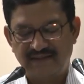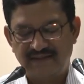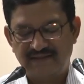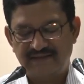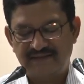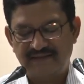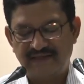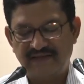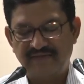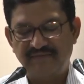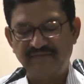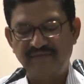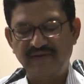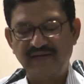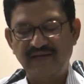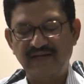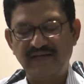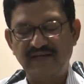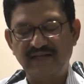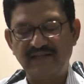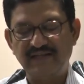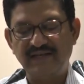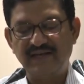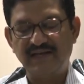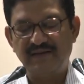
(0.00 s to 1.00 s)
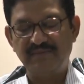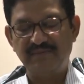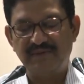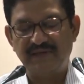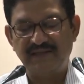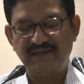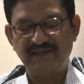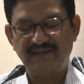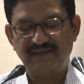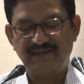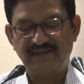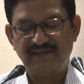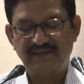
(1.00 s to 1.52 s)
Same way in
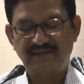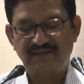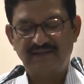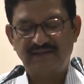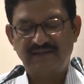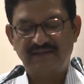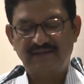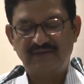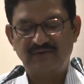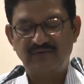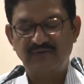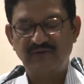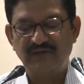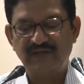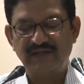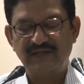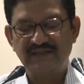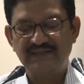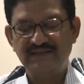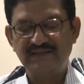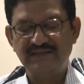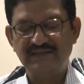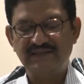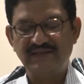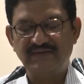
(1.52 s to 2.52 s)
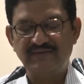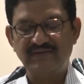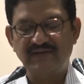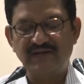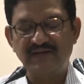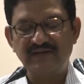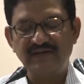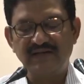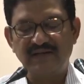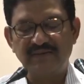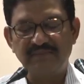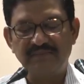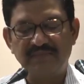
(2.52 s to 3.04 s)
Adilabad, new industries have
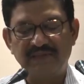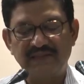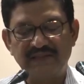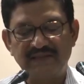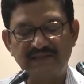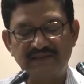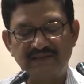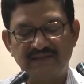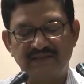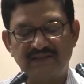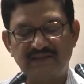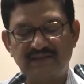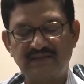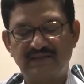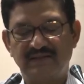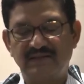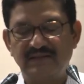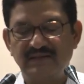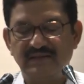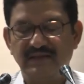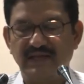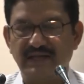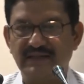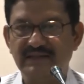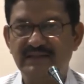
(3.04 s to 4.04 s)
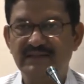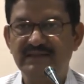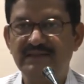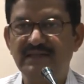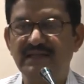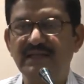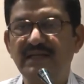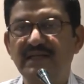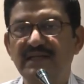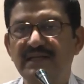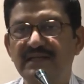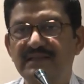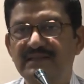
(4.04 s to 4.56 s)
not come, but uh,
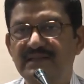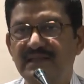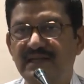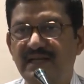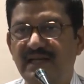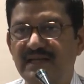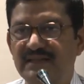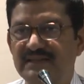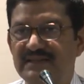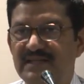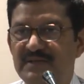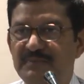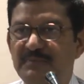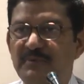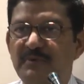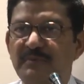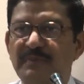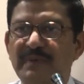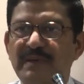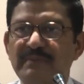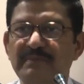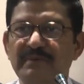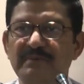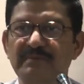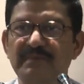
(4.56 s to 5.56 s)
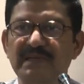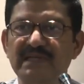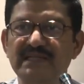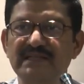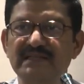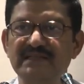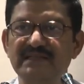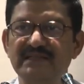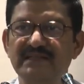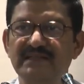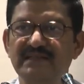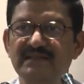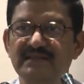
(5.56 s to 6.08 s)
existing industry like Sirpur paper
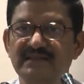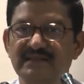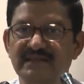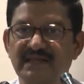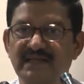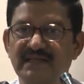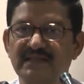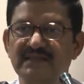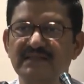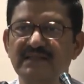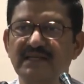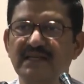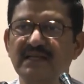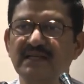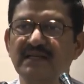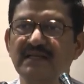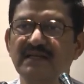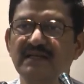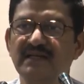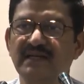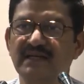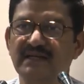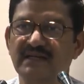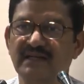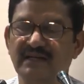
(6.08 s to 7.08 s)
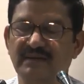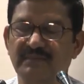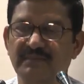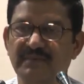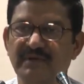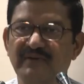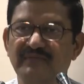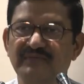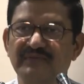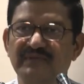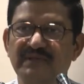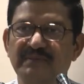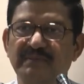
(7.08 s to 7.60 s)
mills, Sir Silk and number
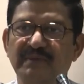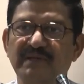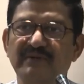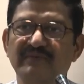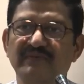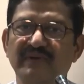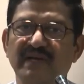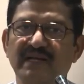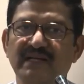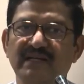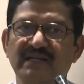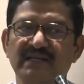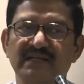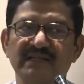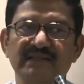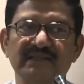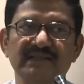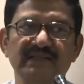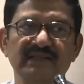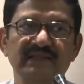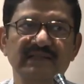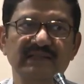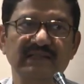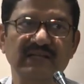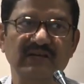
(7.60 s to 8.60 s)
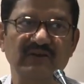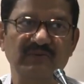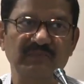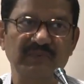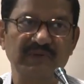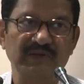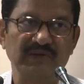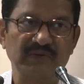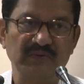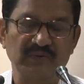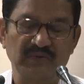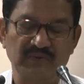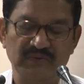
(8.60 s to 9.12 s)
of cement factories, they have
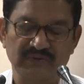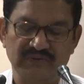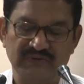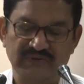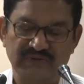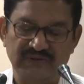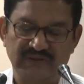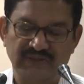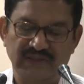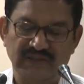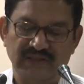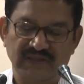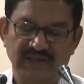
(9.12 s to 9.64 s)
been closed.